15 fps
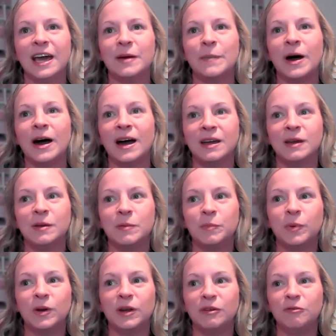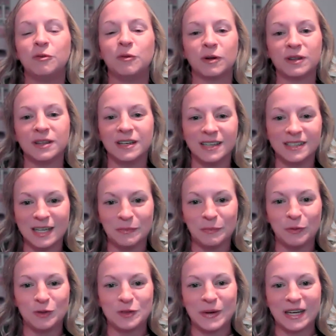am I putting forth an
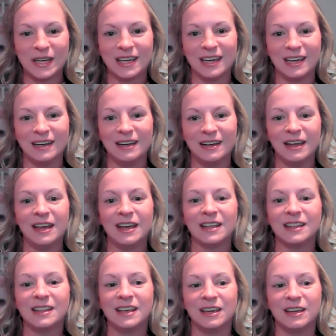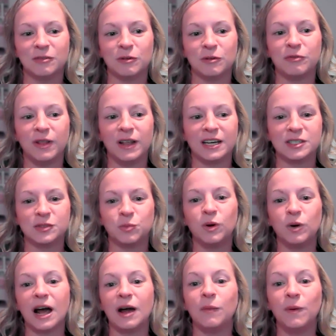example to my kid that reflects
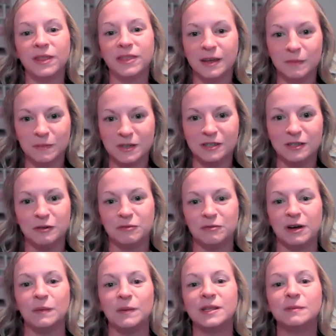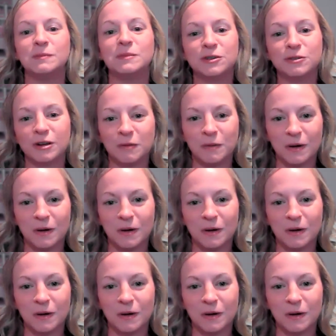what I want them to do? If I want them to drink